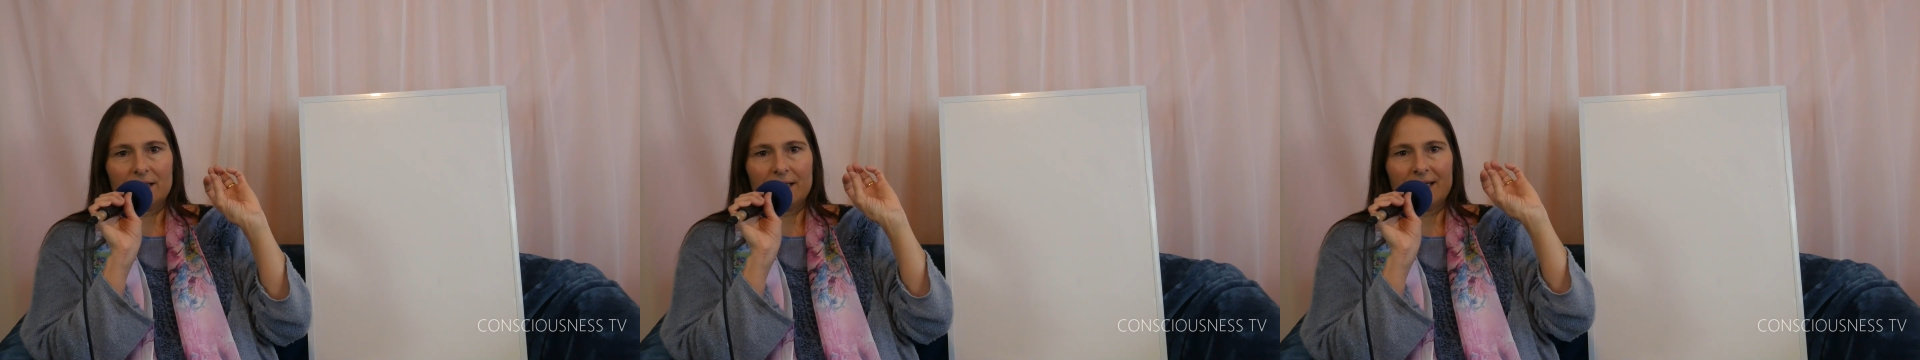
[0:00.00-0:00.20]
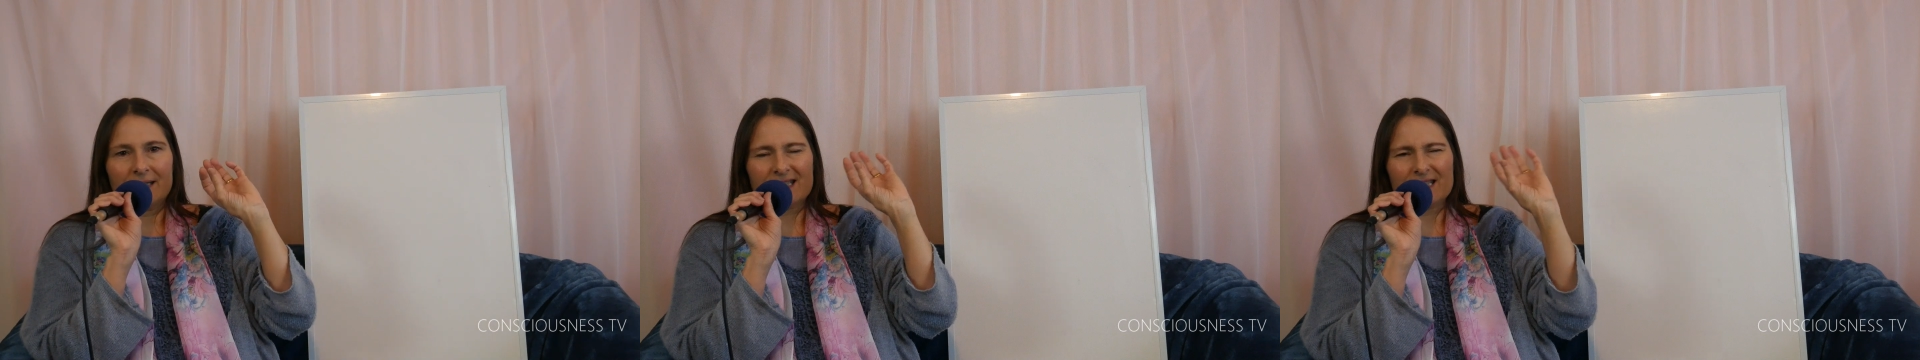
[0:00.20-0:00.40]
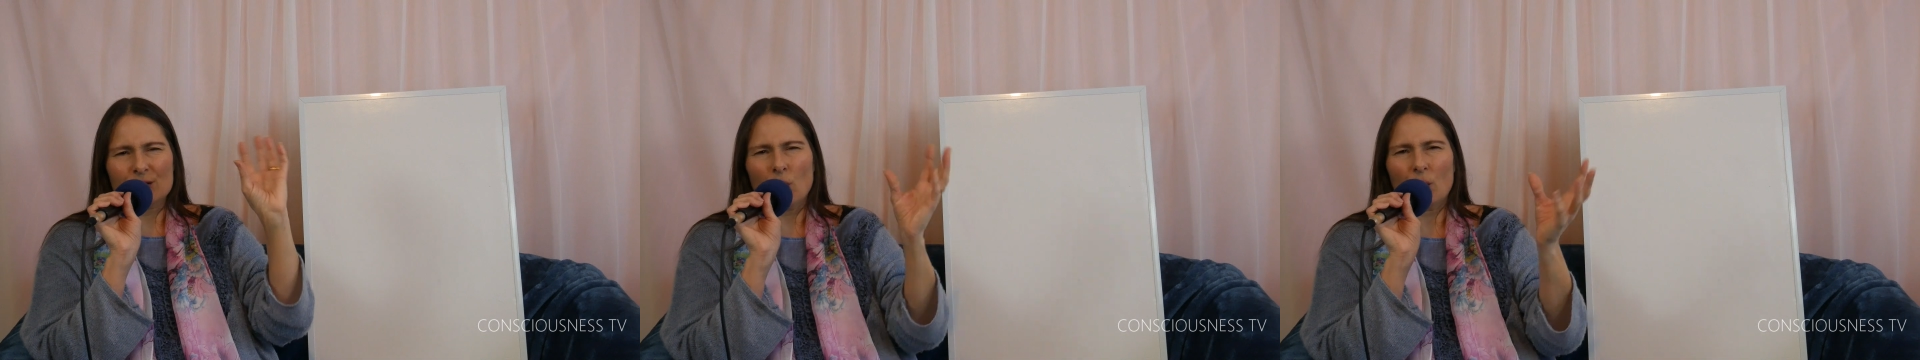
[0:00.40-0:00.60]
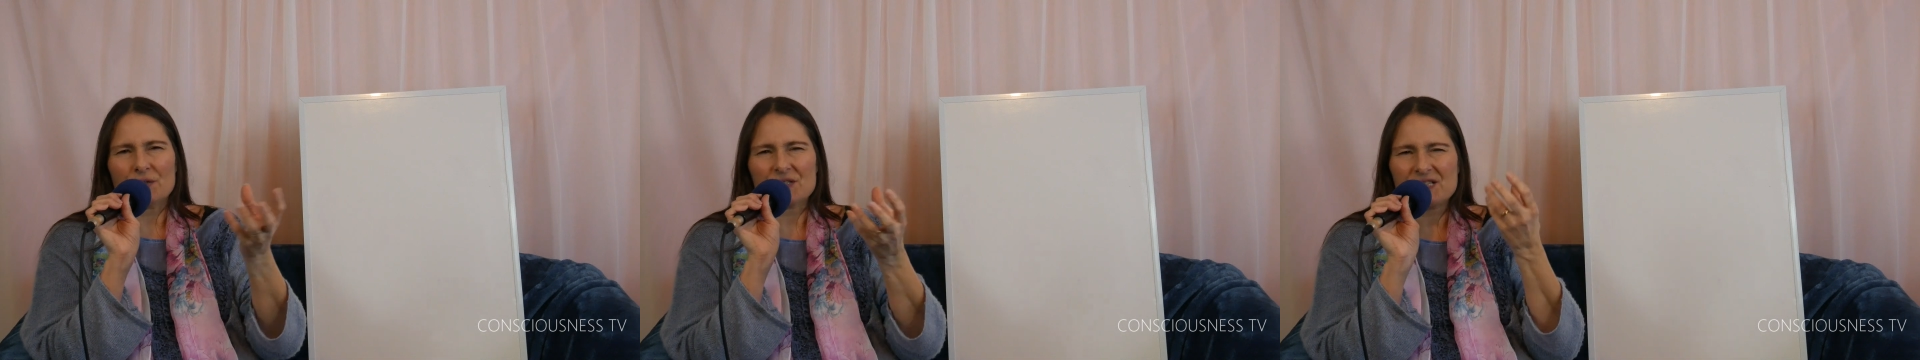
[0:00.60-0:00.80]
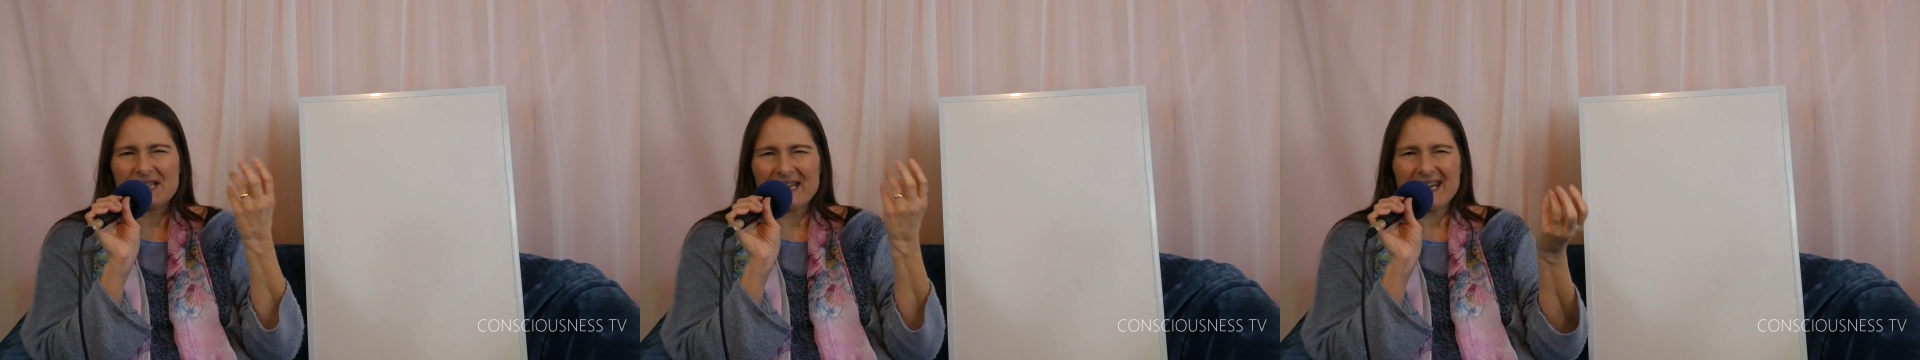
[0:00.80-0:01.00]
it's not
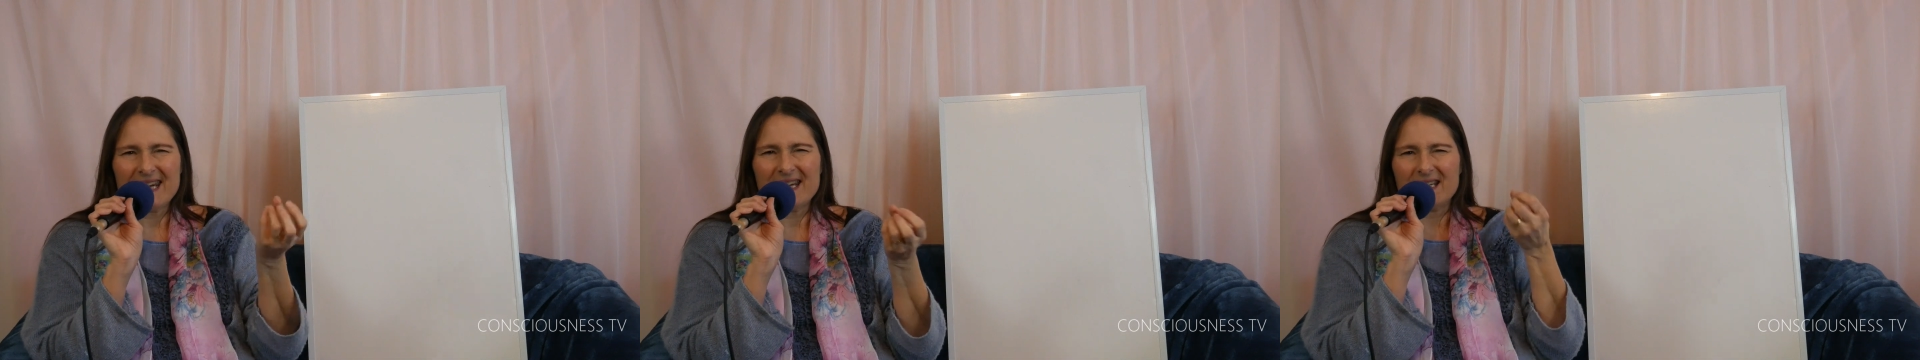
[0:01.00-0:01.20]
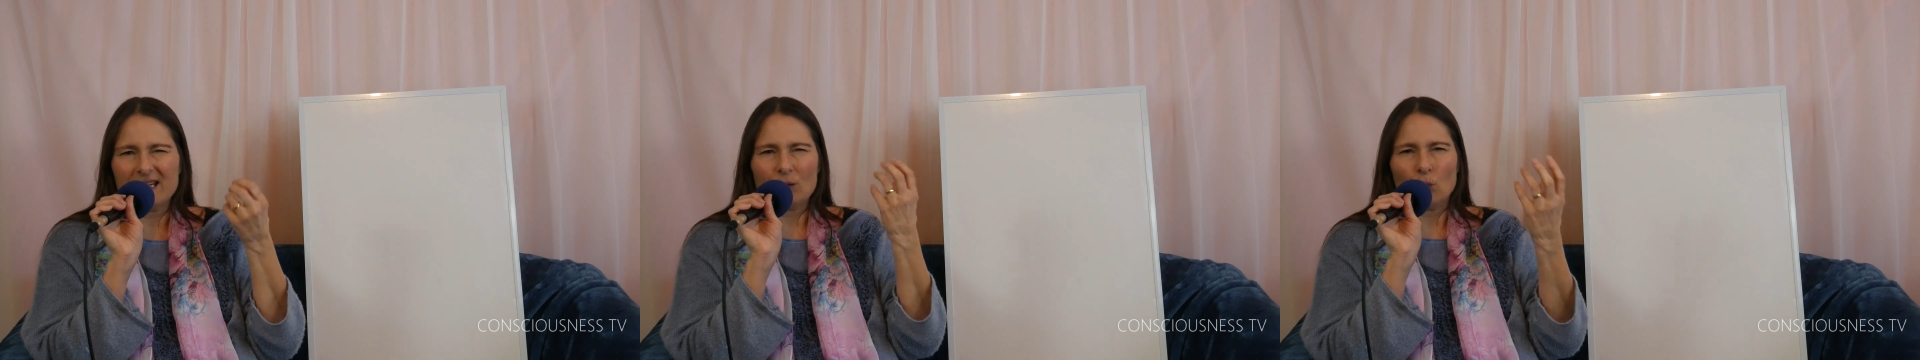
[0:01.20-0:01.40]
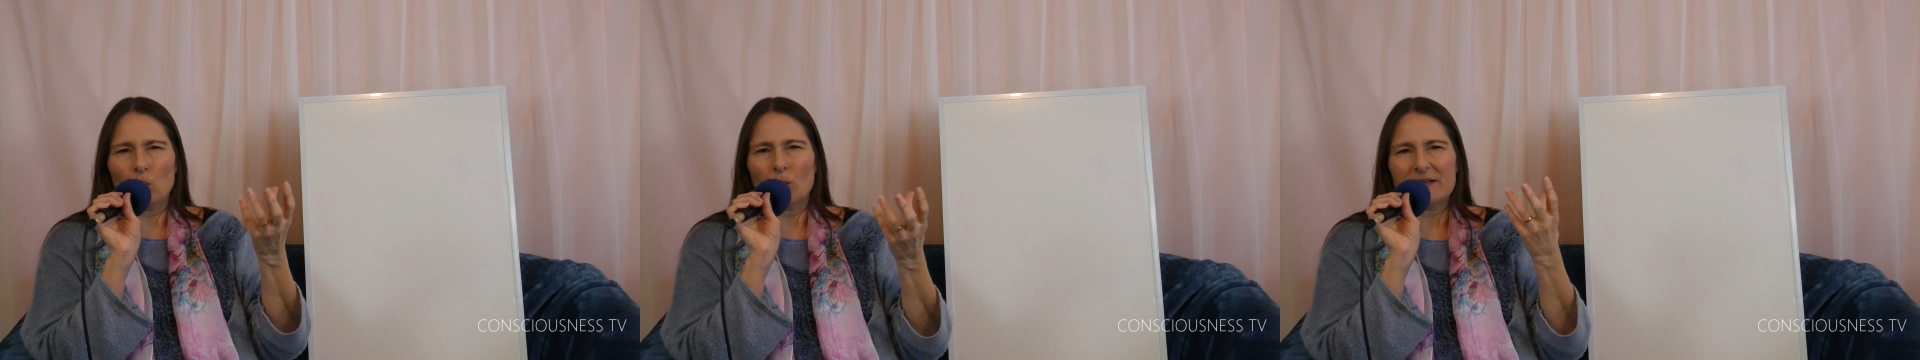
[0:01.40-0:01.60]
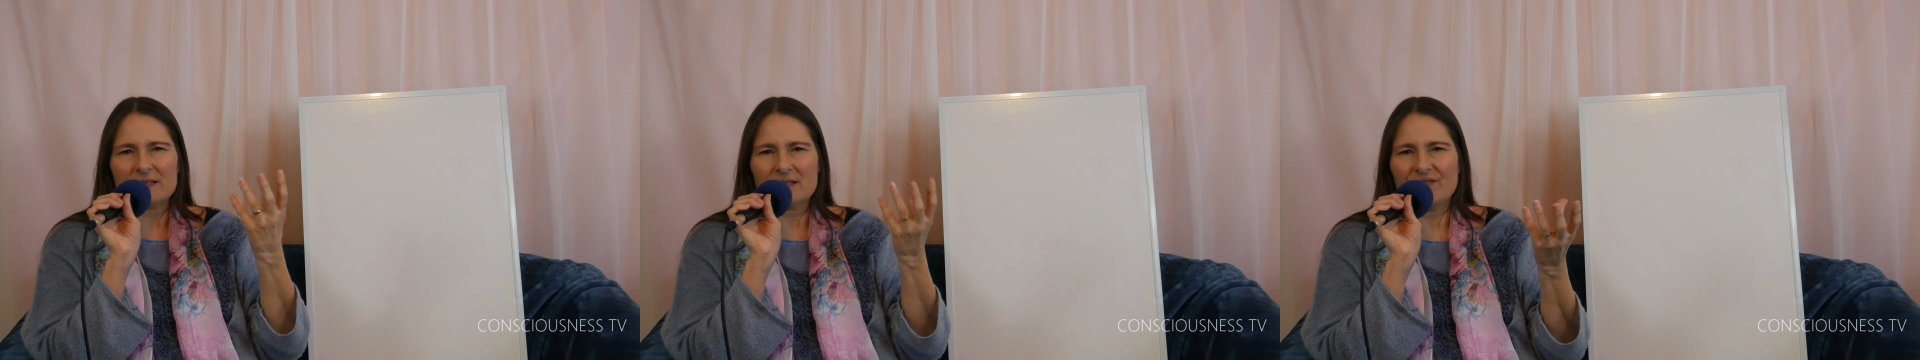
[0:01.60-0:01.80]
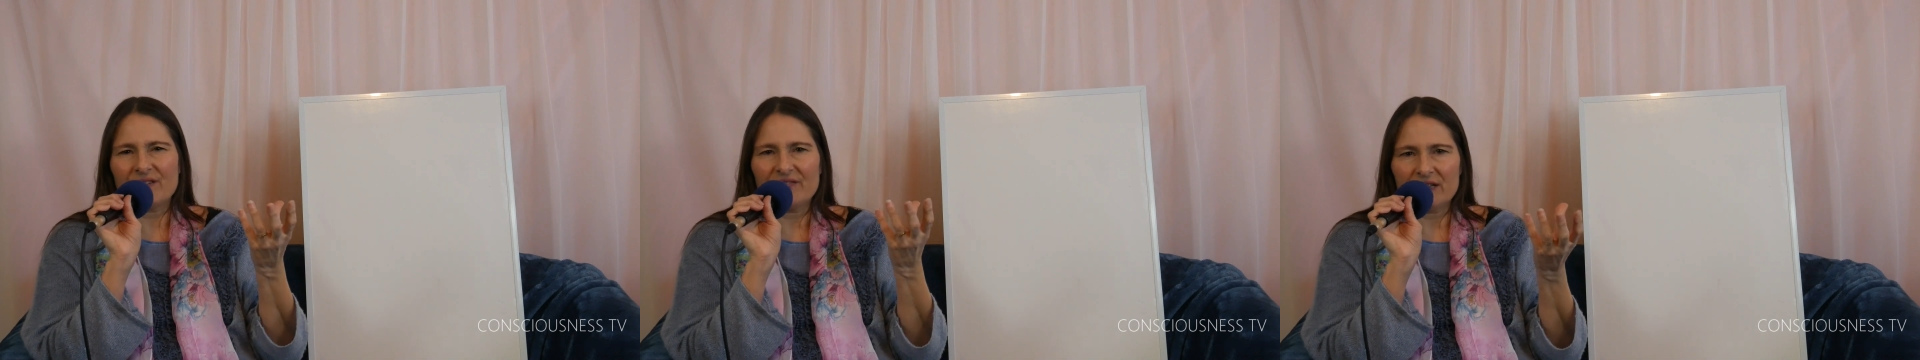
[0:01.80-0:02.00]
seen in all
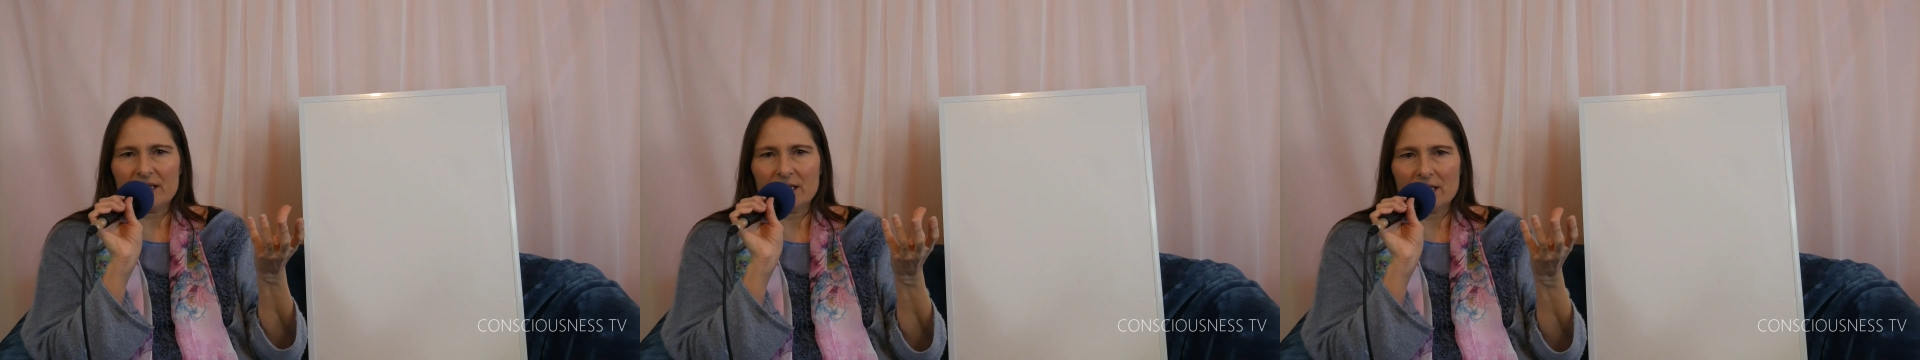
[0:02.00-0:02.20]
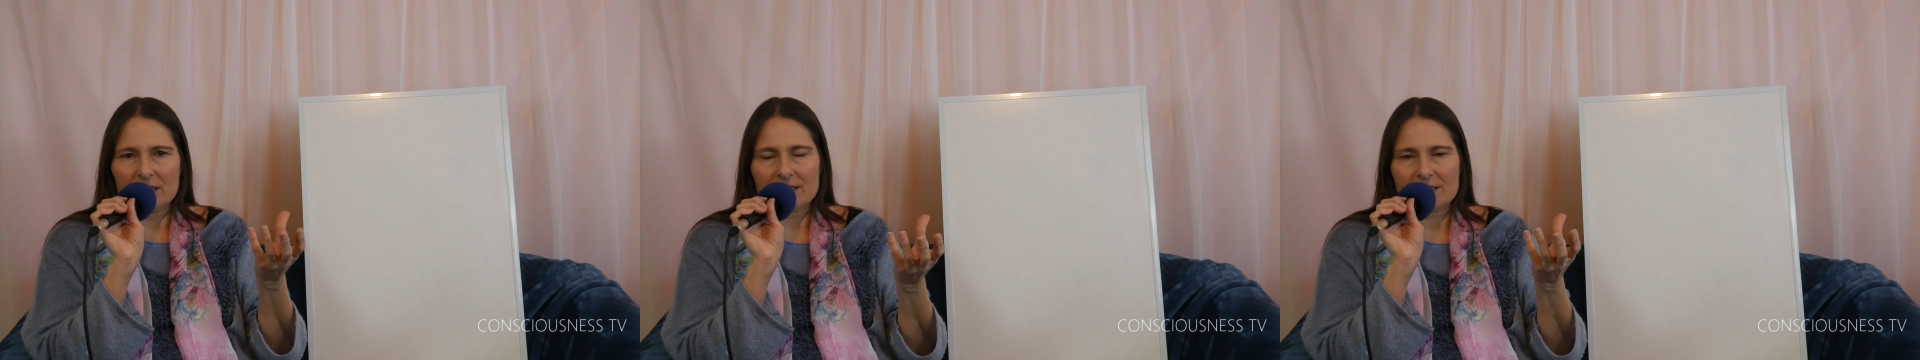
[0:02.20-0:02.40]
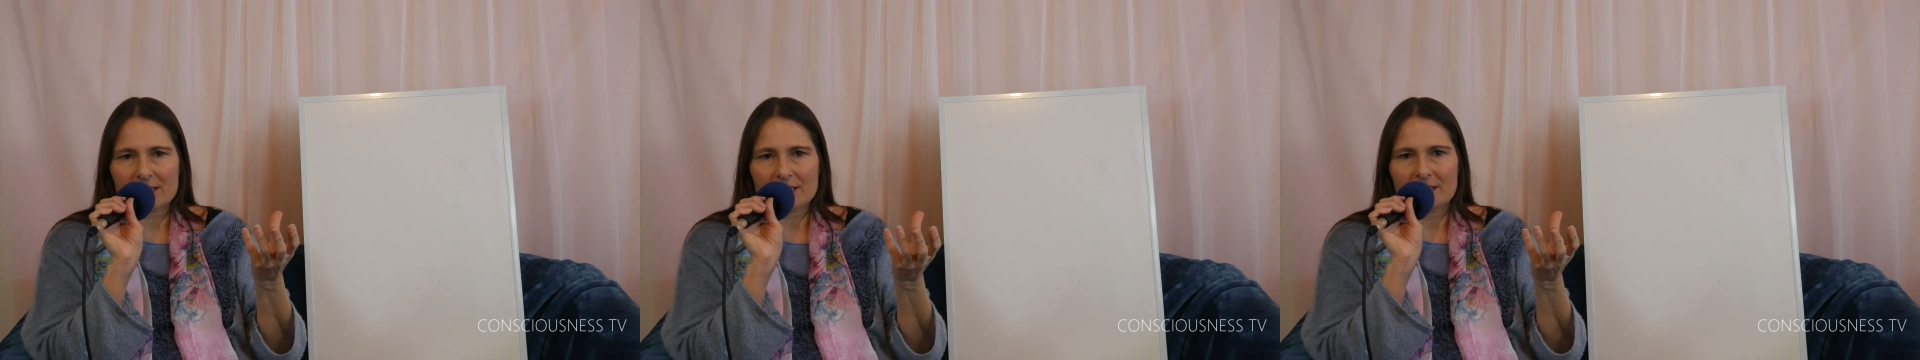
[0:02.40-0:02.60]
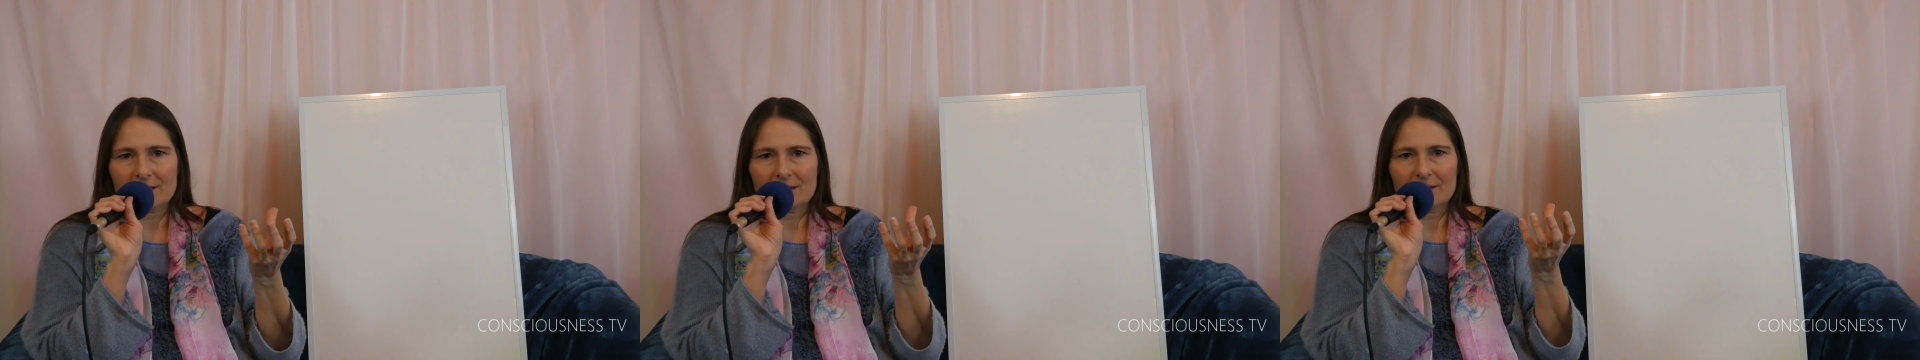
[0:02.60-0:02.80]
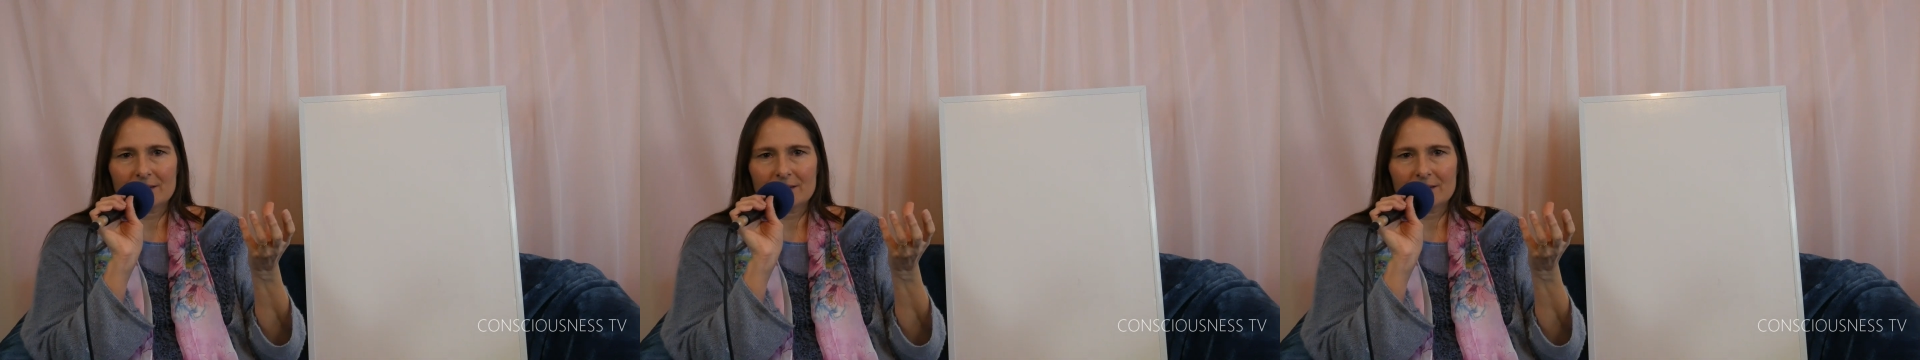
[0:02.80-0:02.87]
its vividness.